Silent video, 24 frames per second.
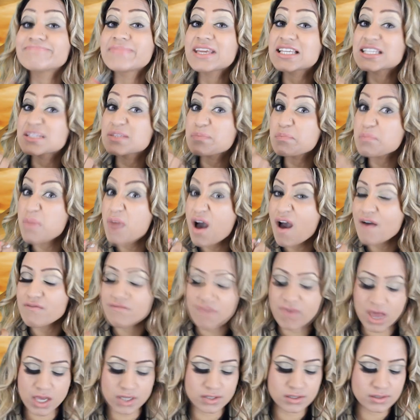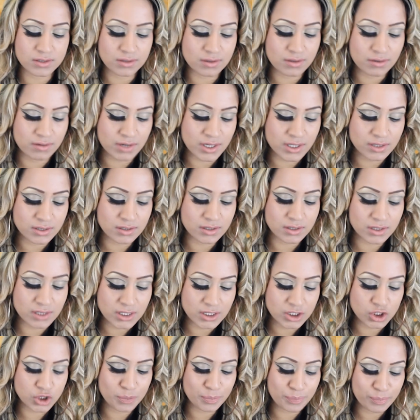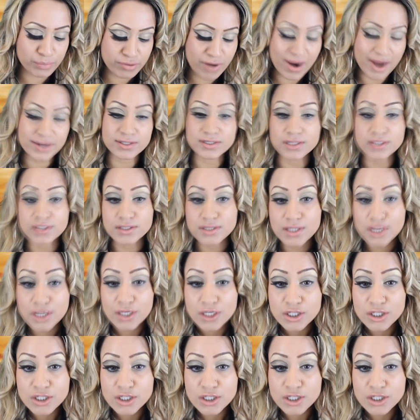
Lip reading: is perfect. All right, so you need to practice.